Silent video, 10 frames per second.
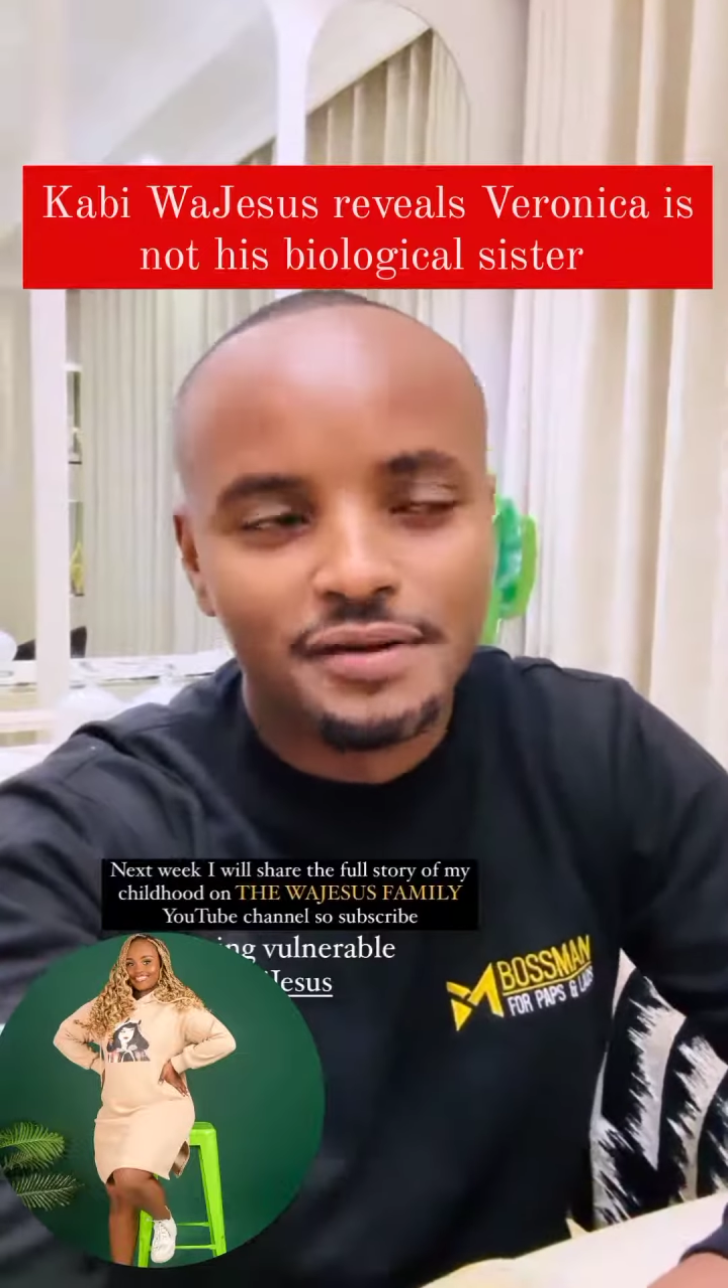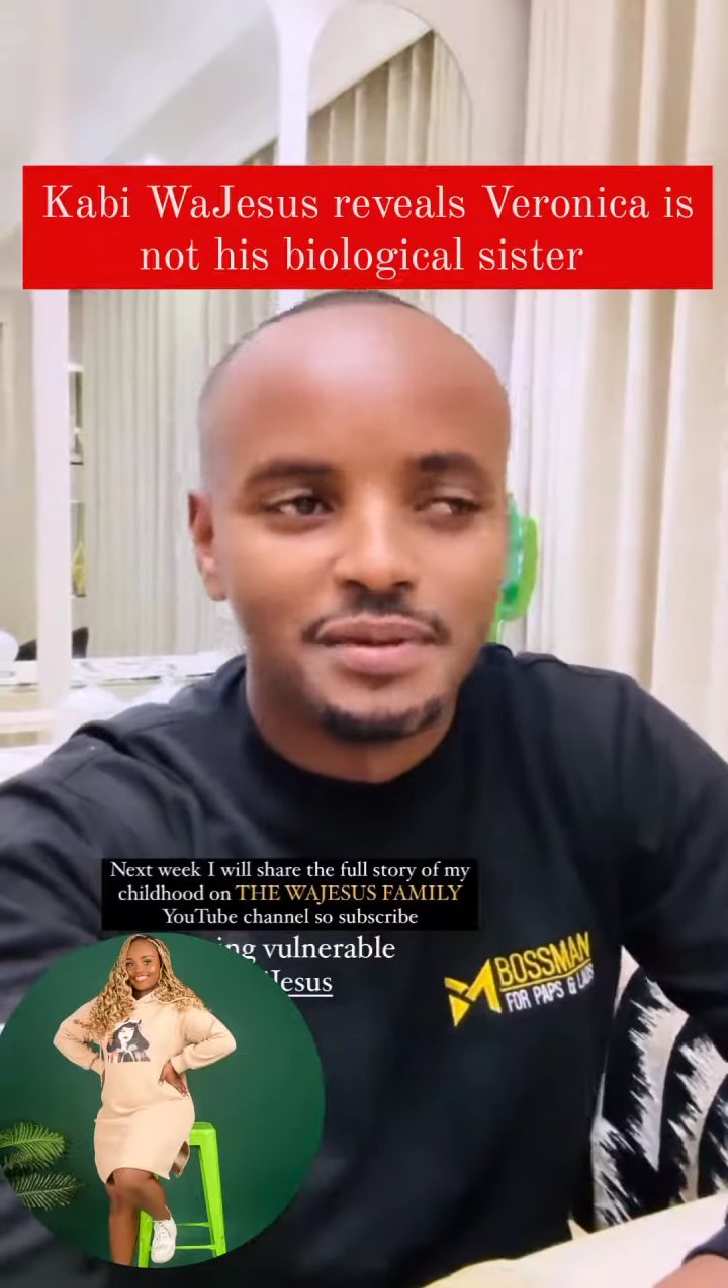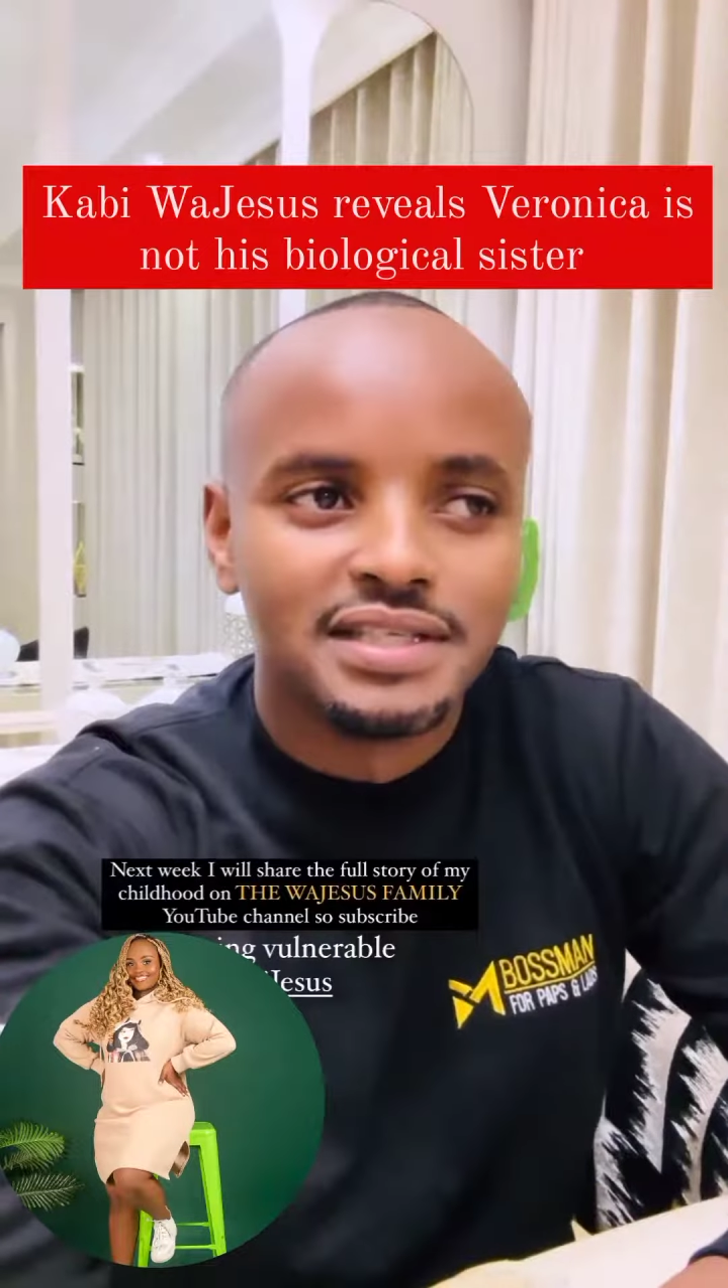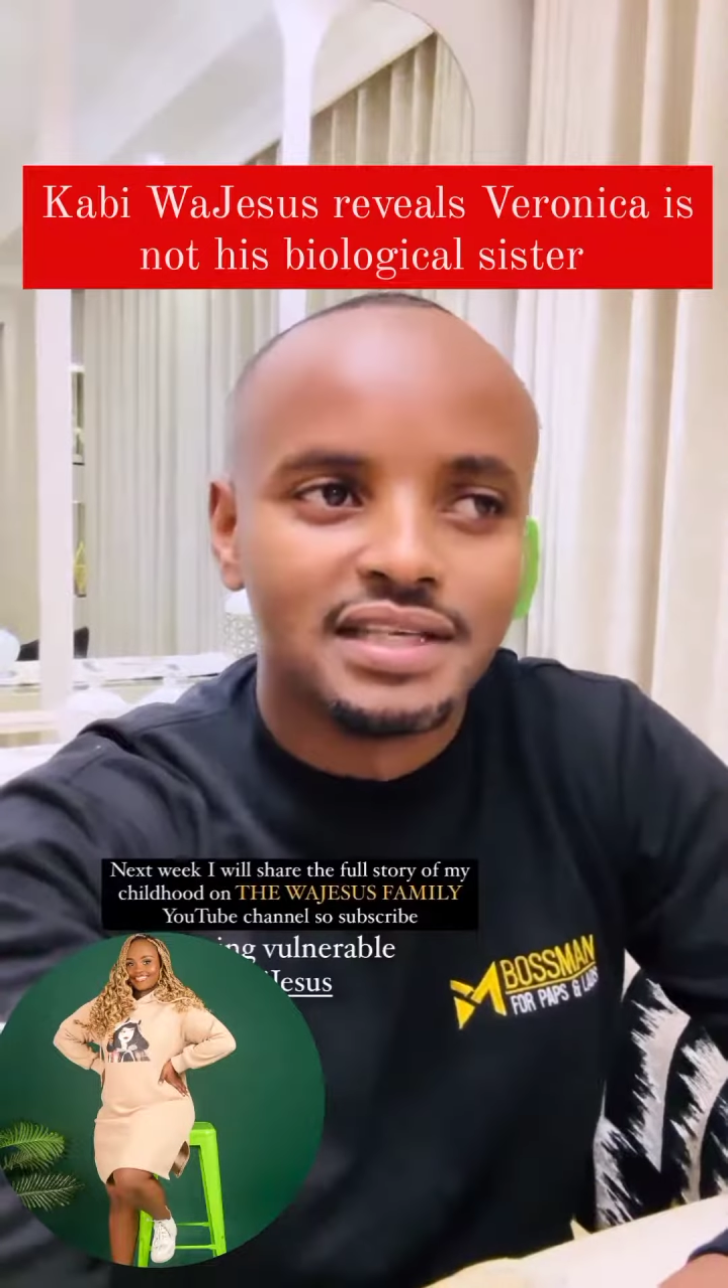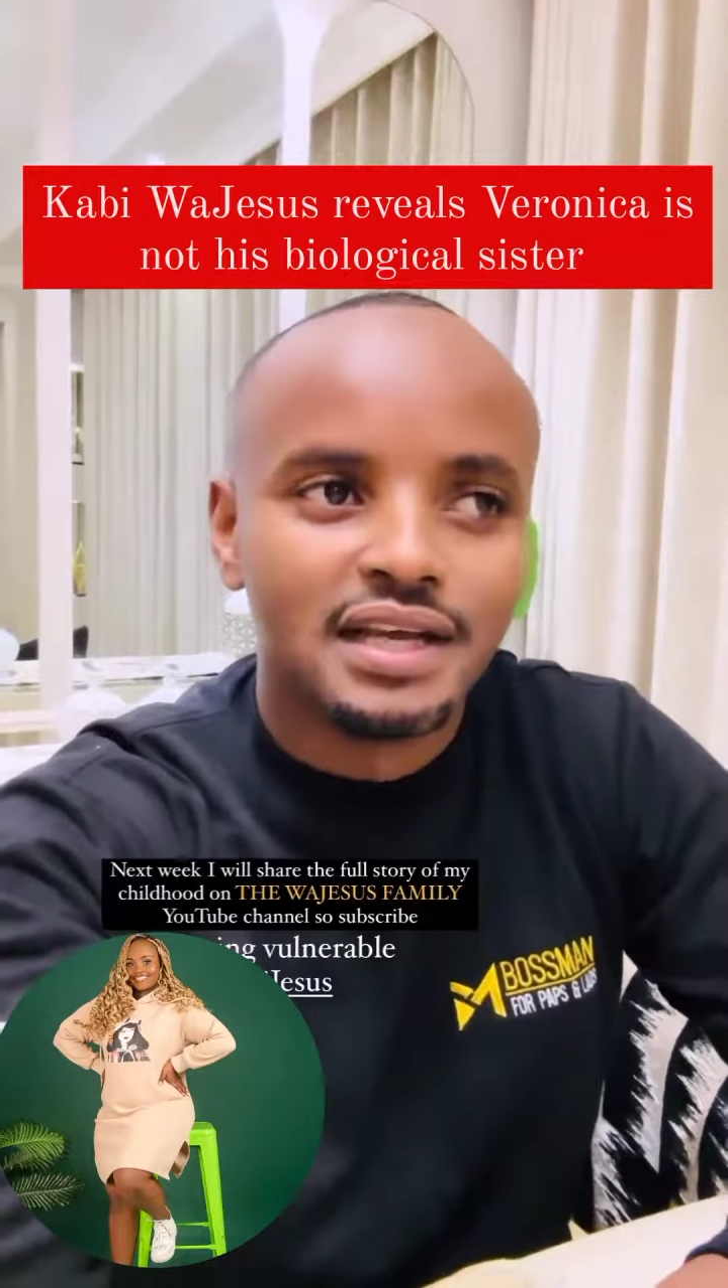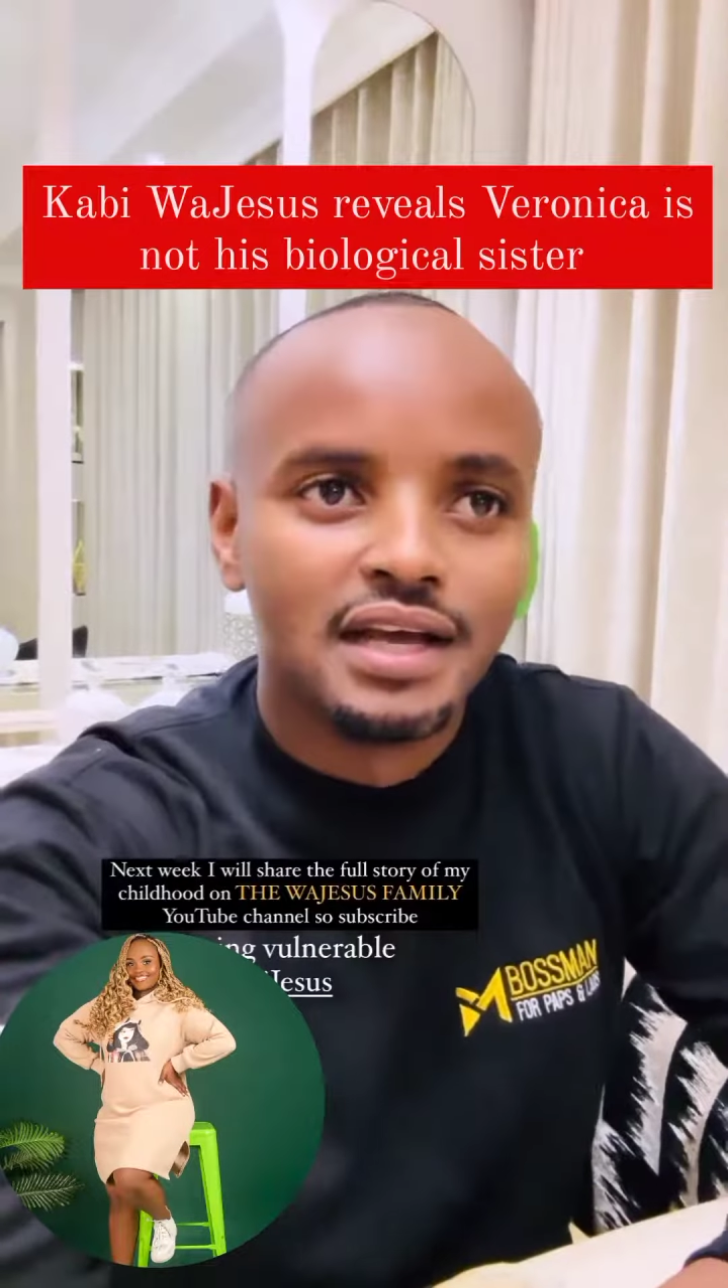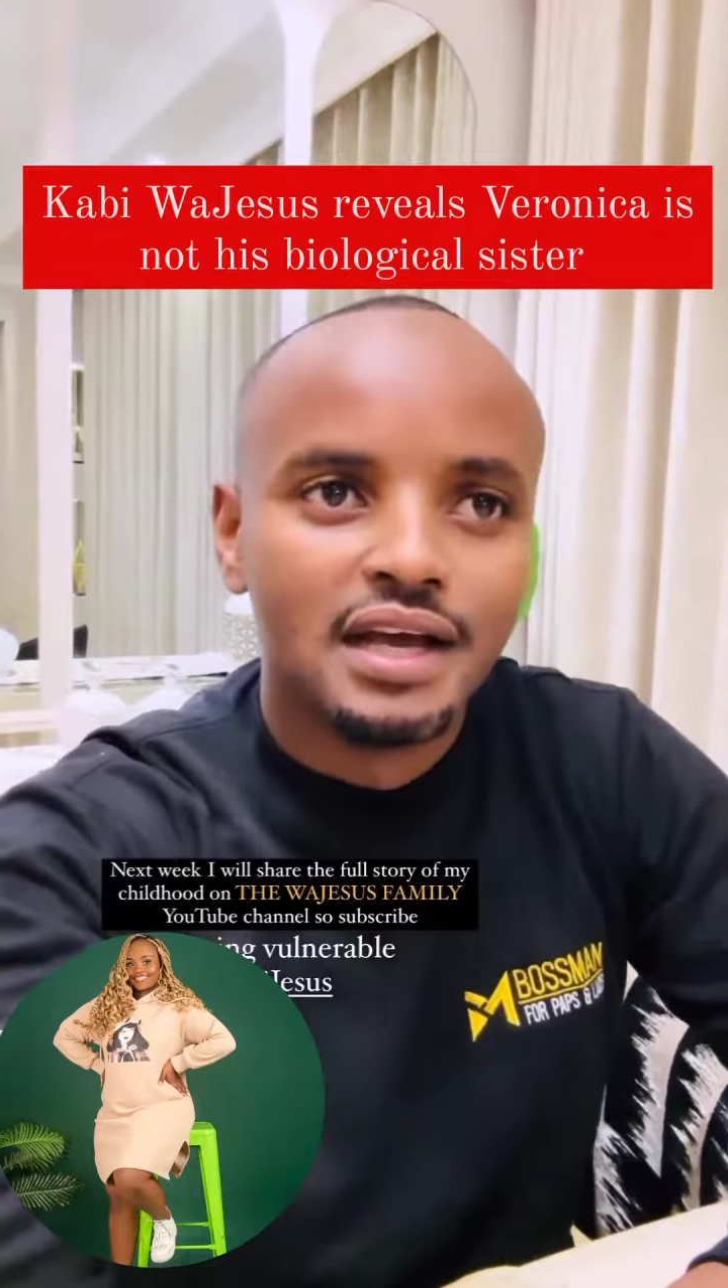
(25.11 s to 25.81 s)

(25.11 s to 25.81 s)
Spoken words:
manze.